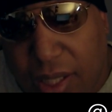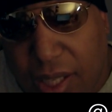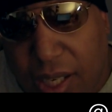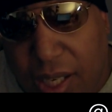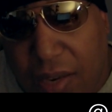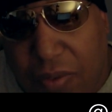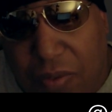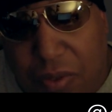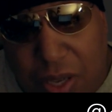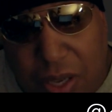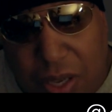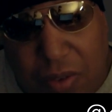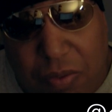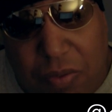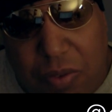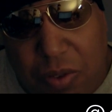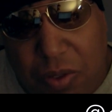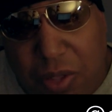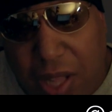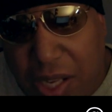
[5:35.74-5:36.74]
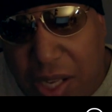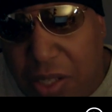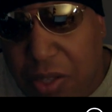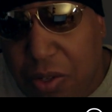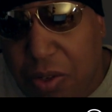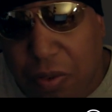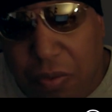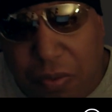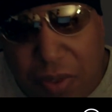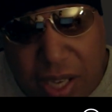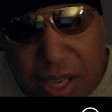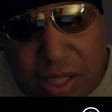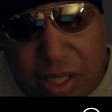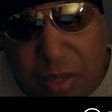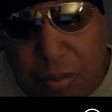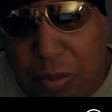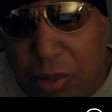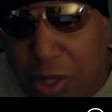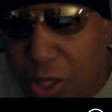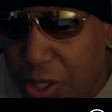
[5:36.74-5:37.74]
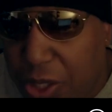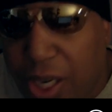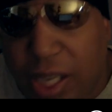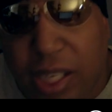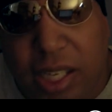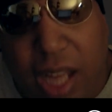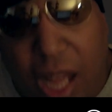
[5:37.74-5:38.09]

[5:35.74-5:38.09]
And if you think you're a victim, you're a